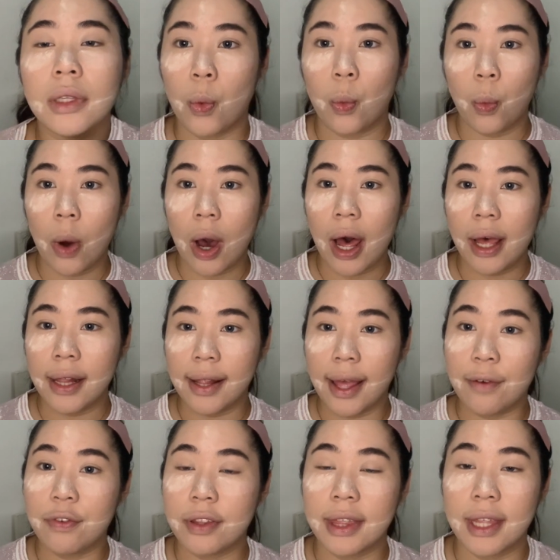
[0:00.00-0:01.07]
While
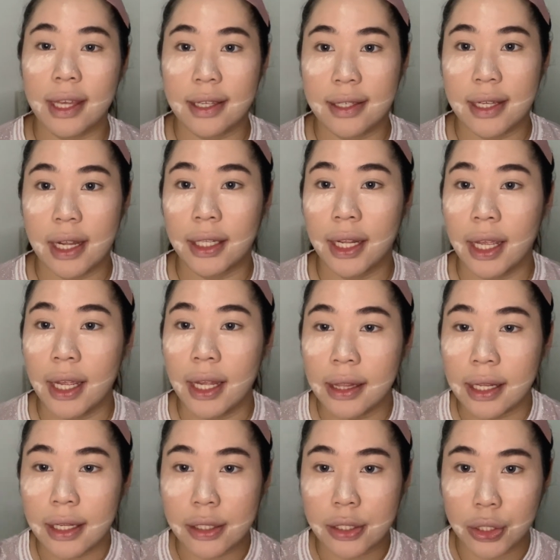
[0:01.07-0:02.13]
everything is setting,
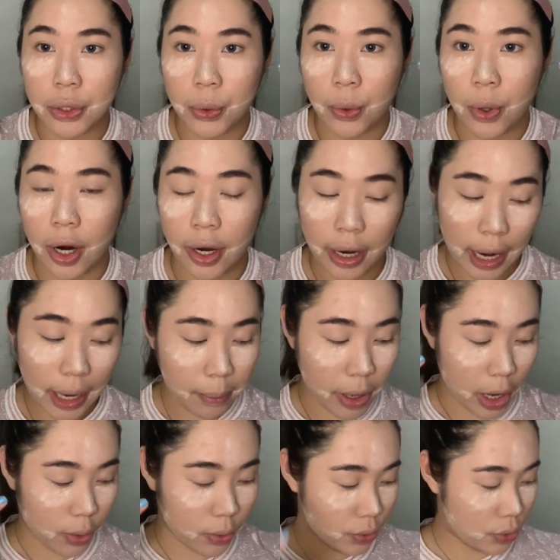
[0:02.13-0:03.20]
let's do our
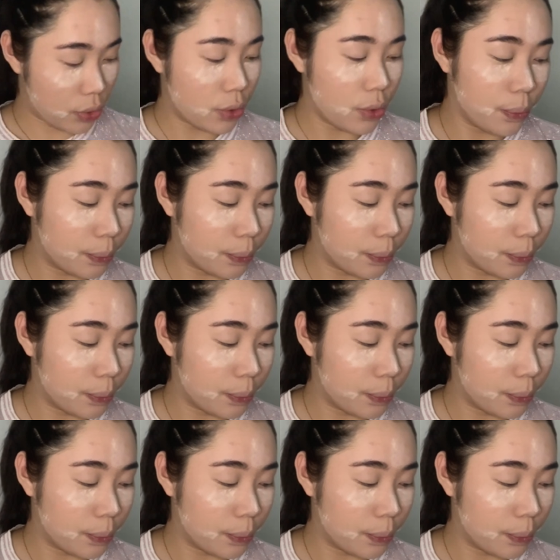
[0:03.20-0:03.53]
eyebrows.